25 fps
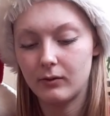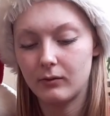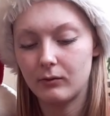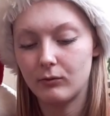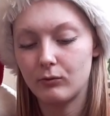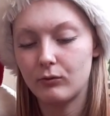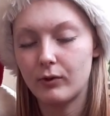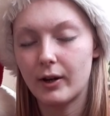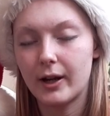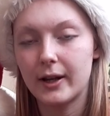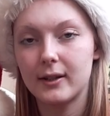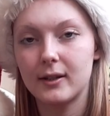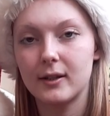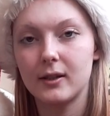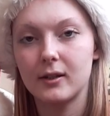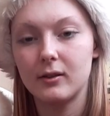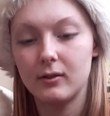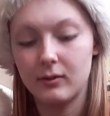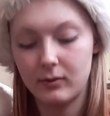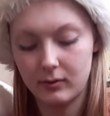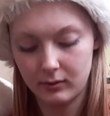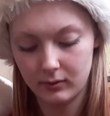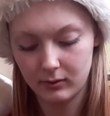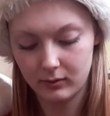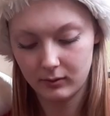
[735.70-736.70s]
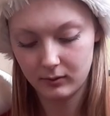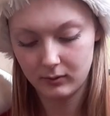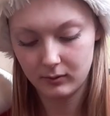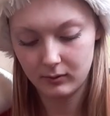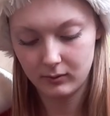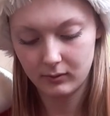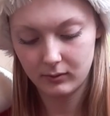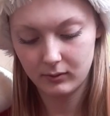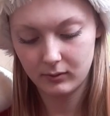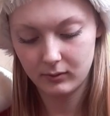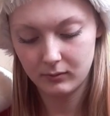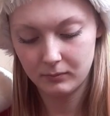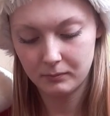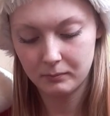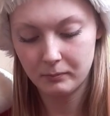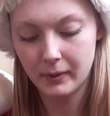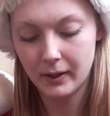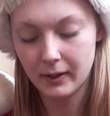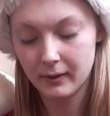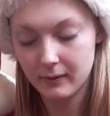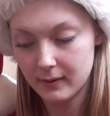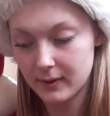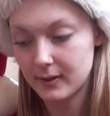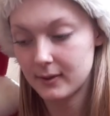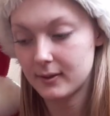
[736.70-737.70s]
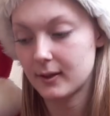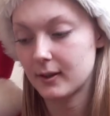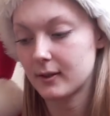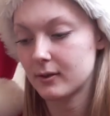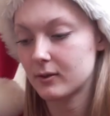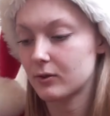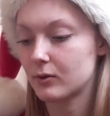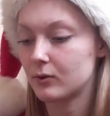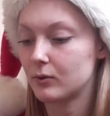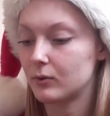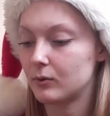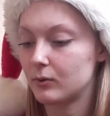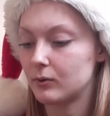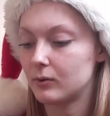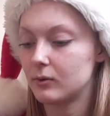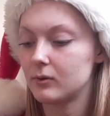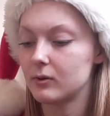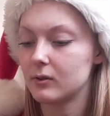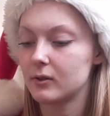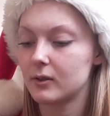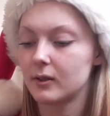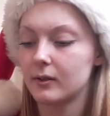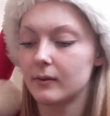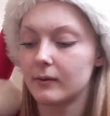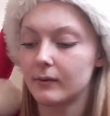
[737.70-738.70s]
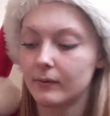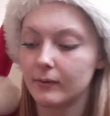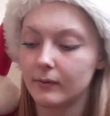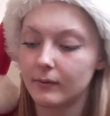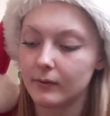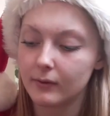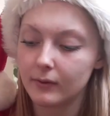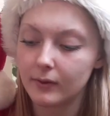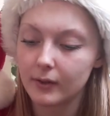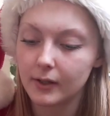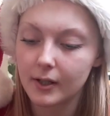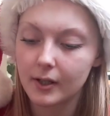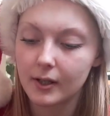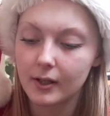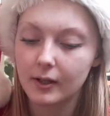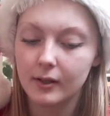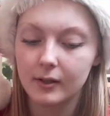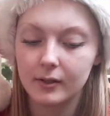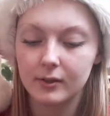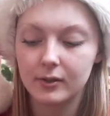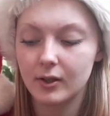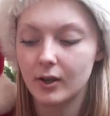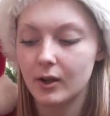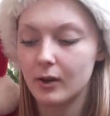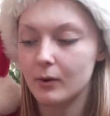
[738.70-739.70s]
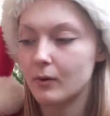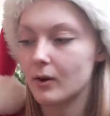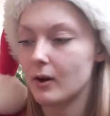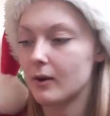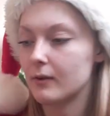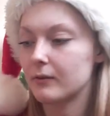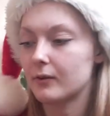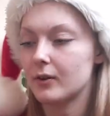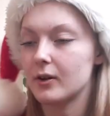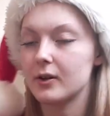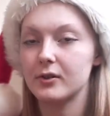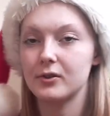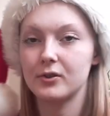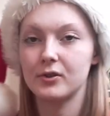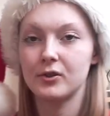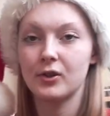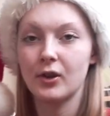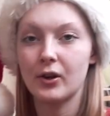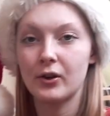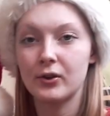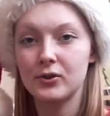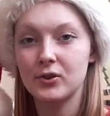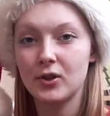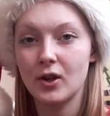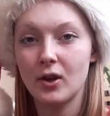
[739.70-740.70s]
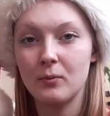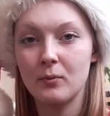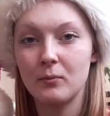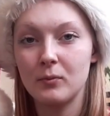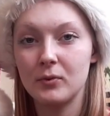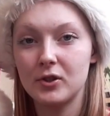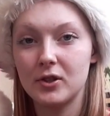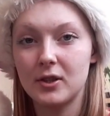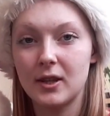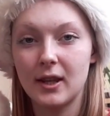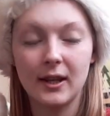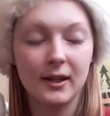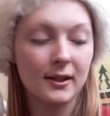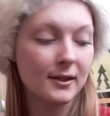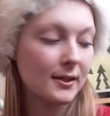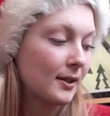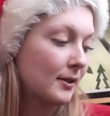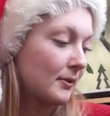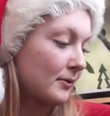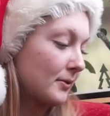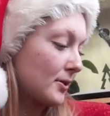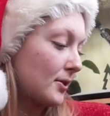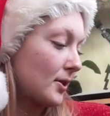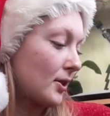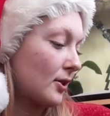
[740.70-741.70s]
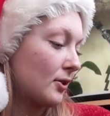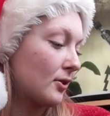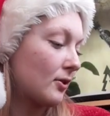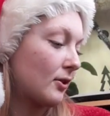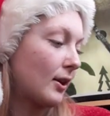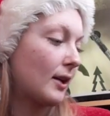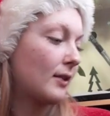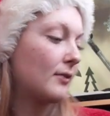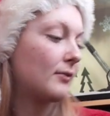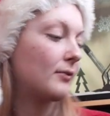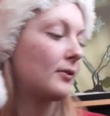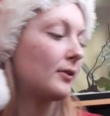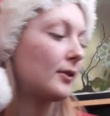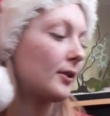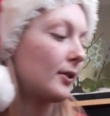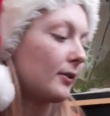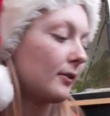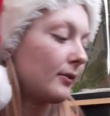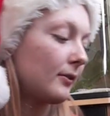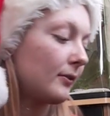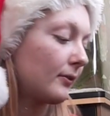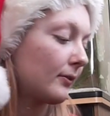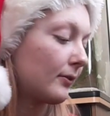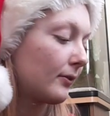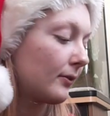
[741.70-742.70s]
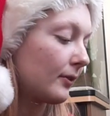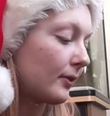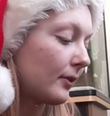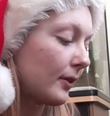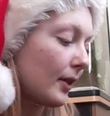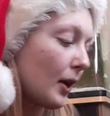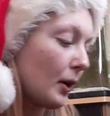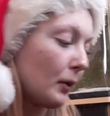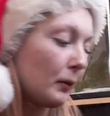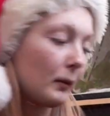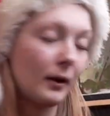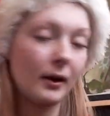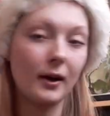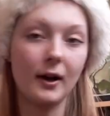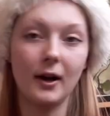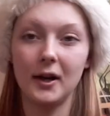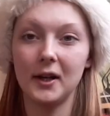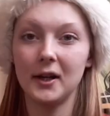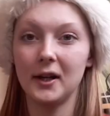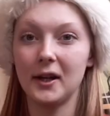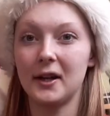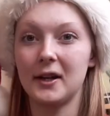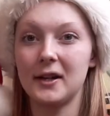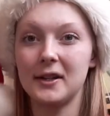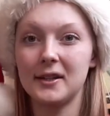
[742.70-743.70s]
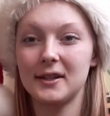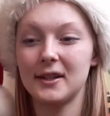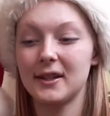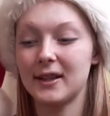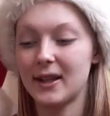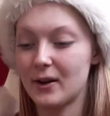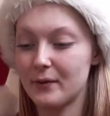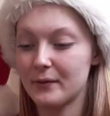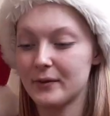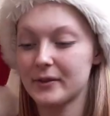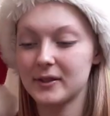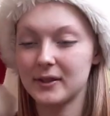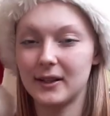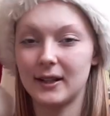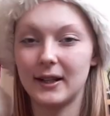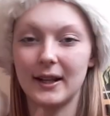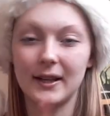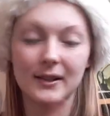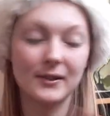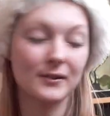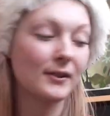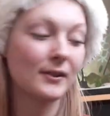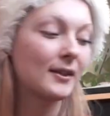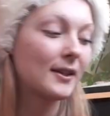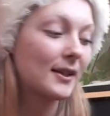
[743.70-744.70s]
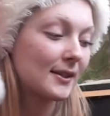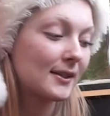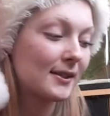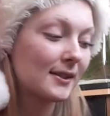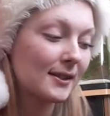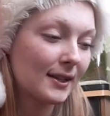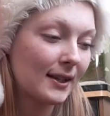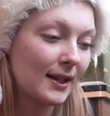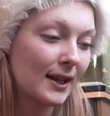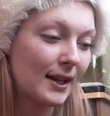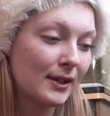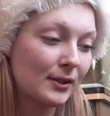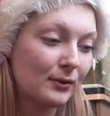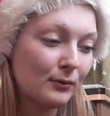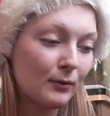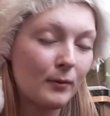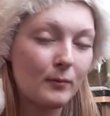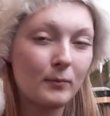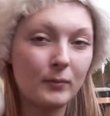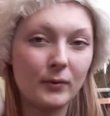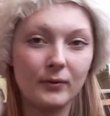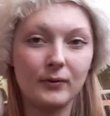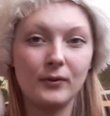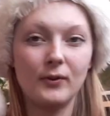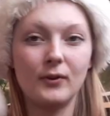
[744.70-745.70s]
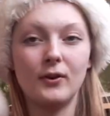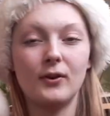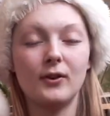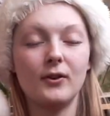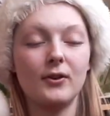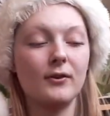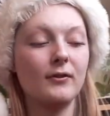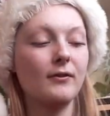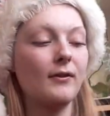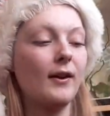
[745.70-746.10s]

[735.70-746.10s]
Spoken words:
Red Berries, that's called. So I've got so much things and I'm so grateful. Oh, I lied, that wasn't the last one. This is the last one before the